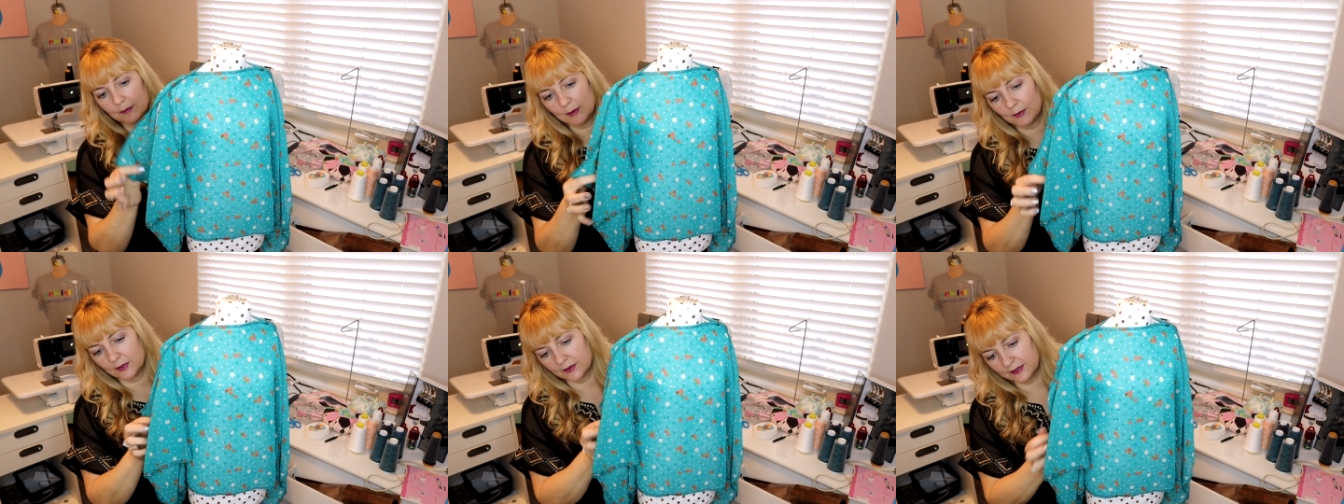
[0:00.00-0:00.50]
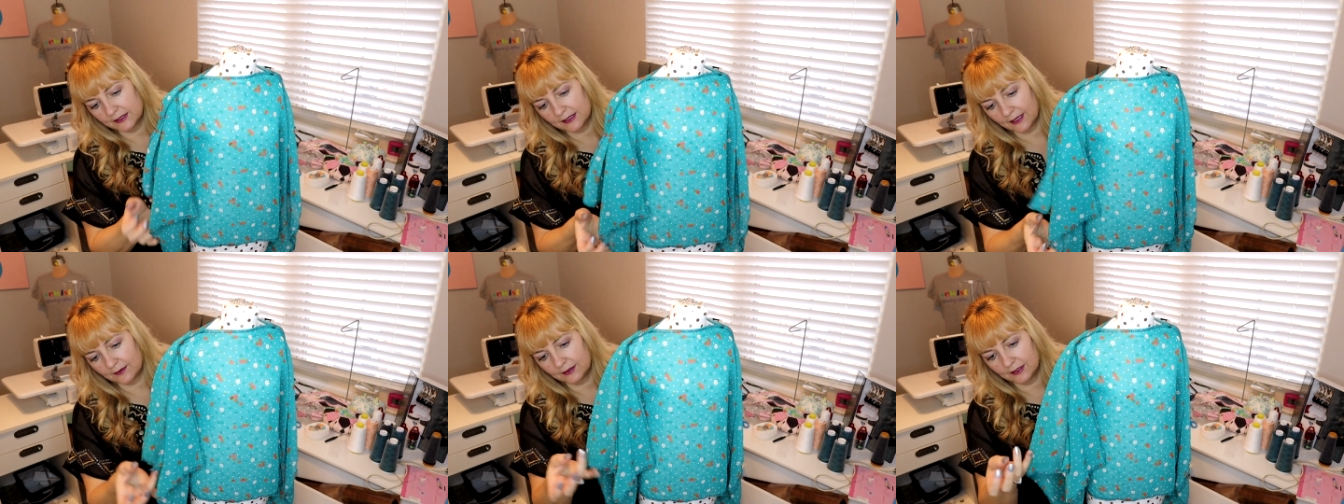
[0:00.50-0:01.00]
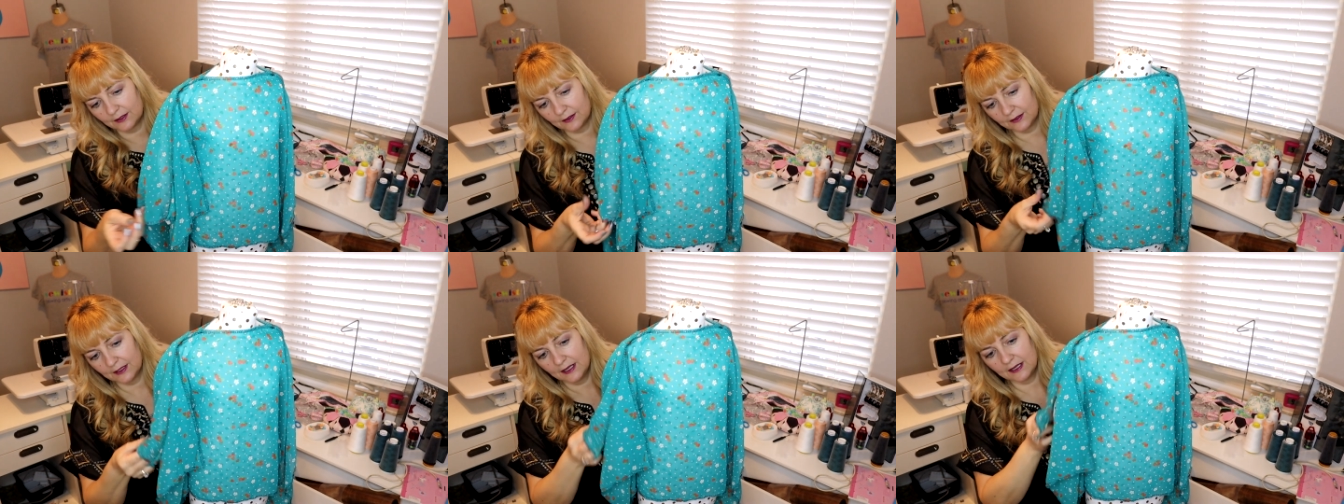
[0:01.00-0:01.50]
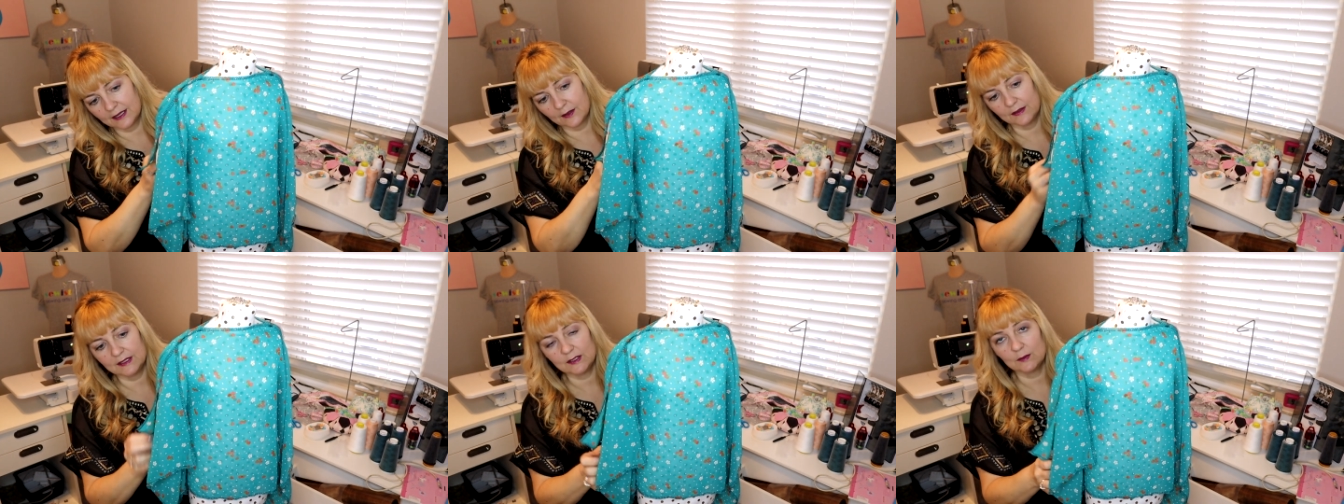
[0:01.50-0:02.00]
let me pull this out here.
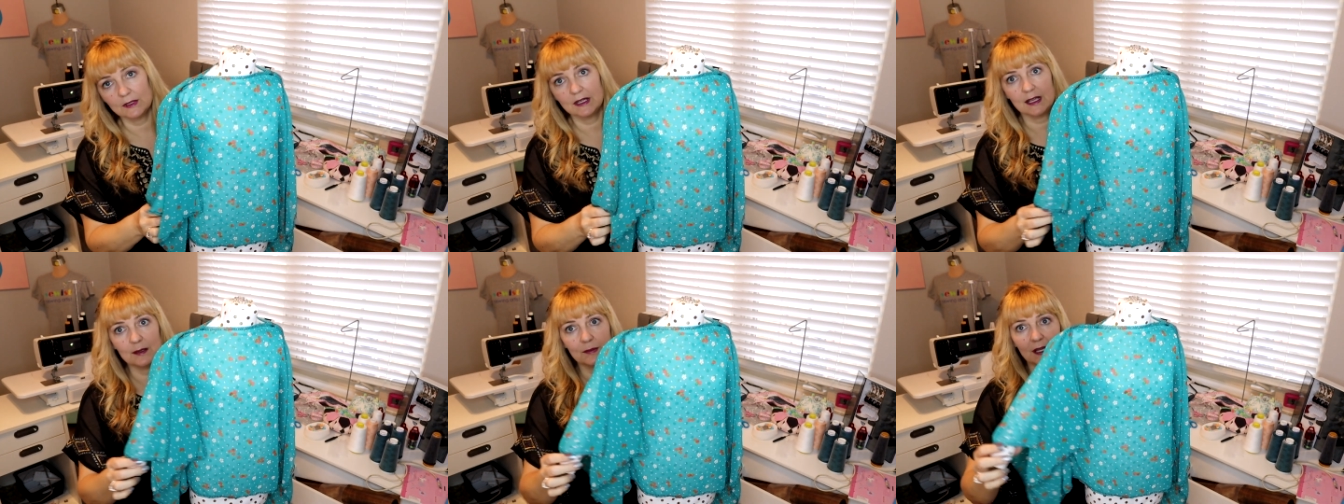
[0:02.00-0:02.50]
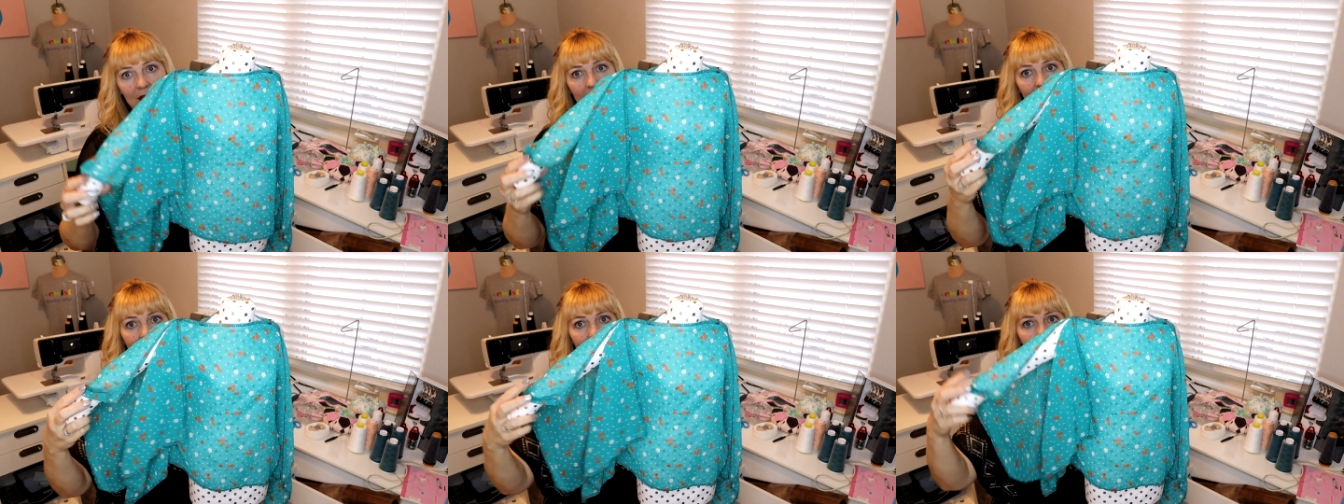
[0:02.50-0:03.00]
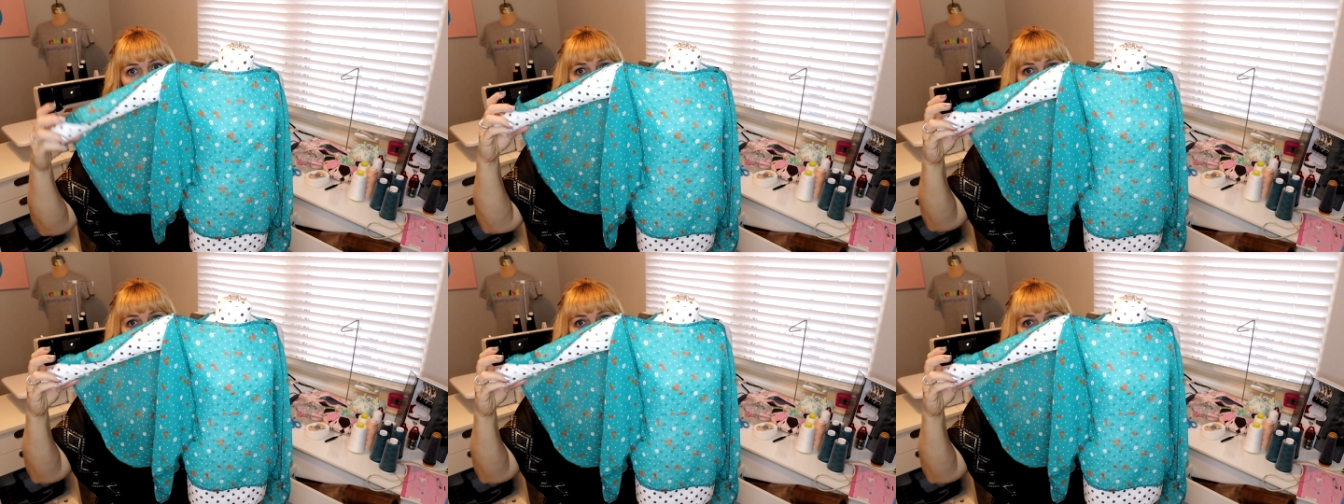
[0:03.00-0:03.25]
Now this one I made,